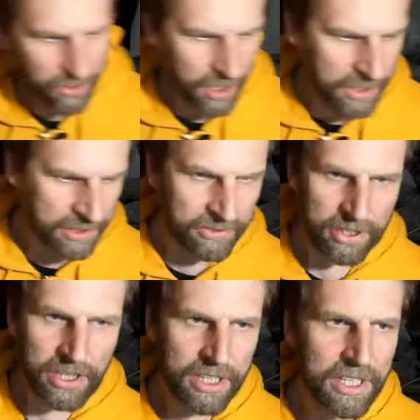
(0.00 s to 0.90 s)

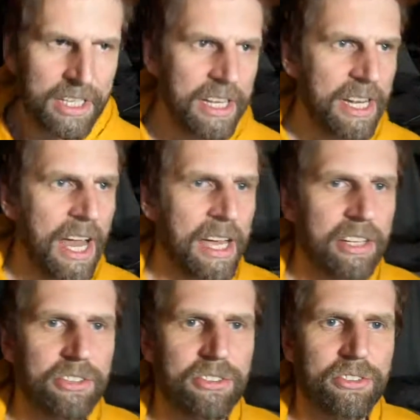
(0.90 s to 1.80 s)
Right,
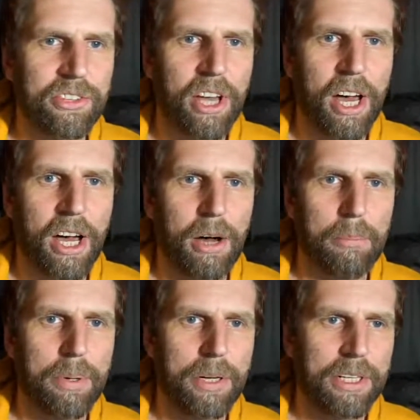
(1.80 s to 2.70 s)
next
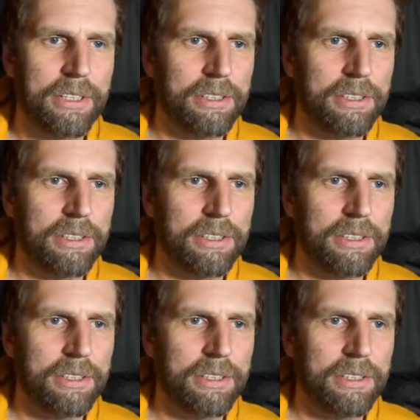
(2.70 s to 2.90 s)
up